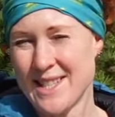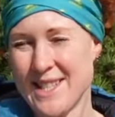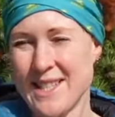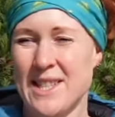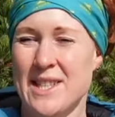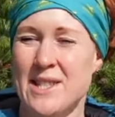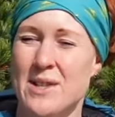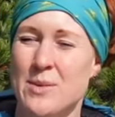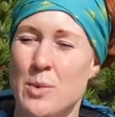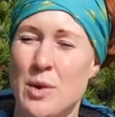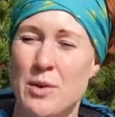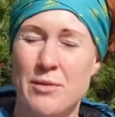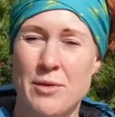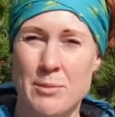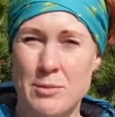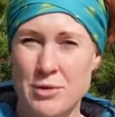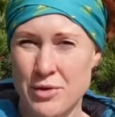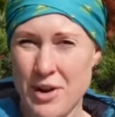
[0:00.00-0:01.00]
This is one
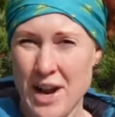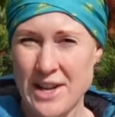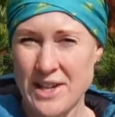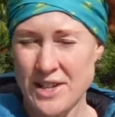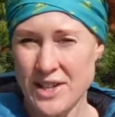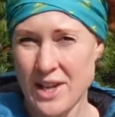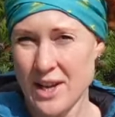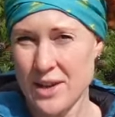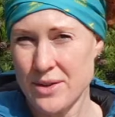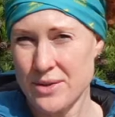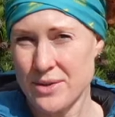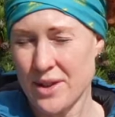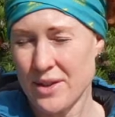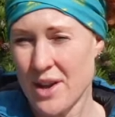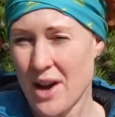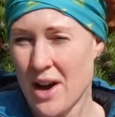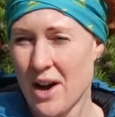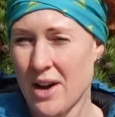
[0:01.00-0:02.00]
from Trench that I used
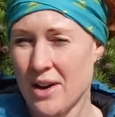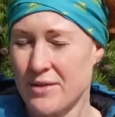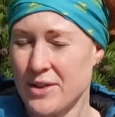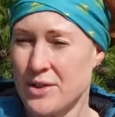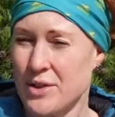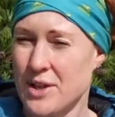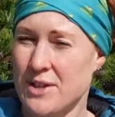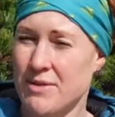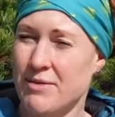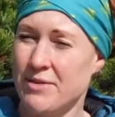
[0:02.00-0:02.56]
on the Arc of Attrition